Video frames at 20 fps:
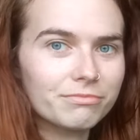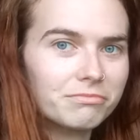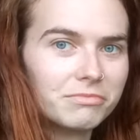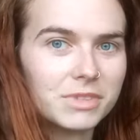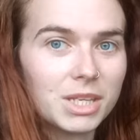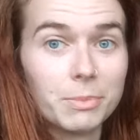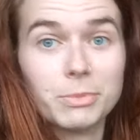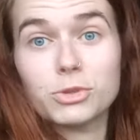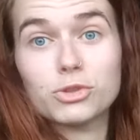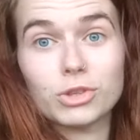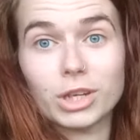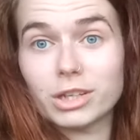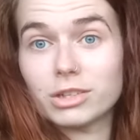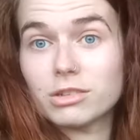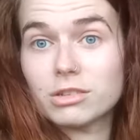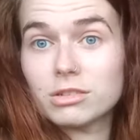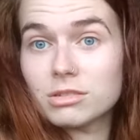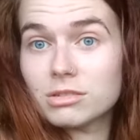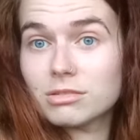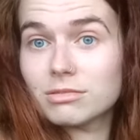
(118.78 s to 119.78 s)

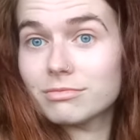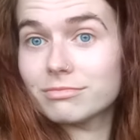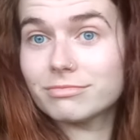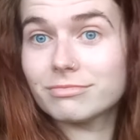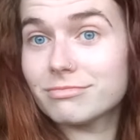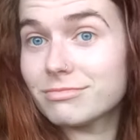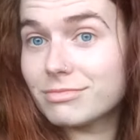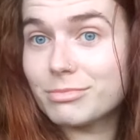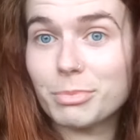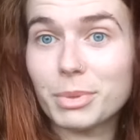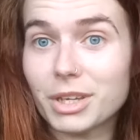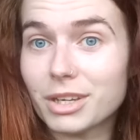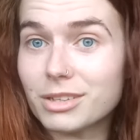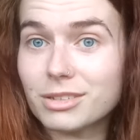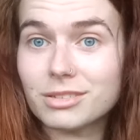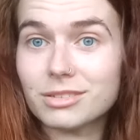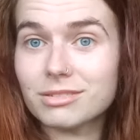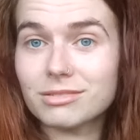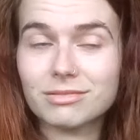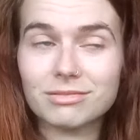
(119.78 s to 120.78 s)
demonstrations,
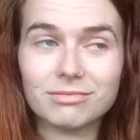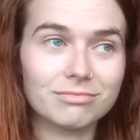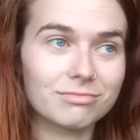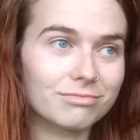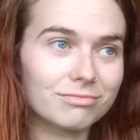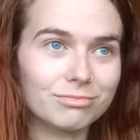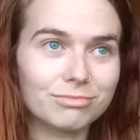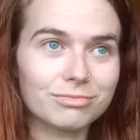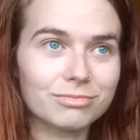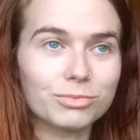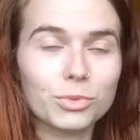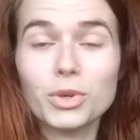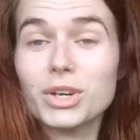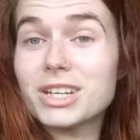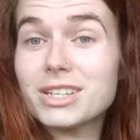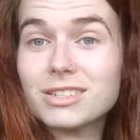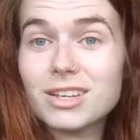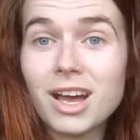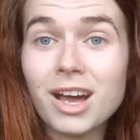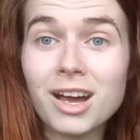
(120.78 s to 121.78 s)
because what
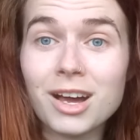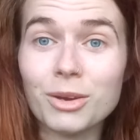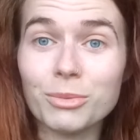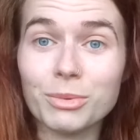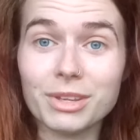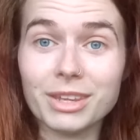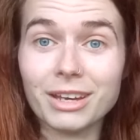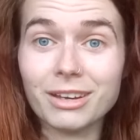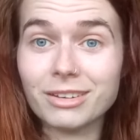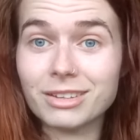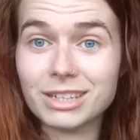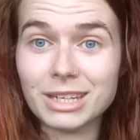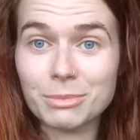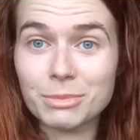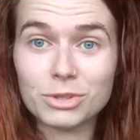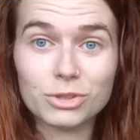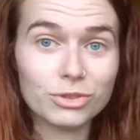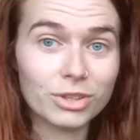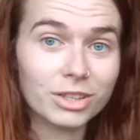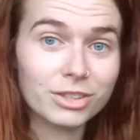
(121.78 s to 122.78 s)
is art without a
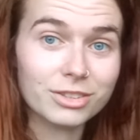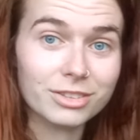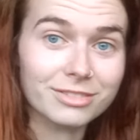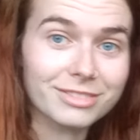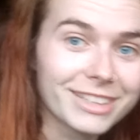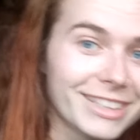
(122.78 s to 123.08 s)
demonstration?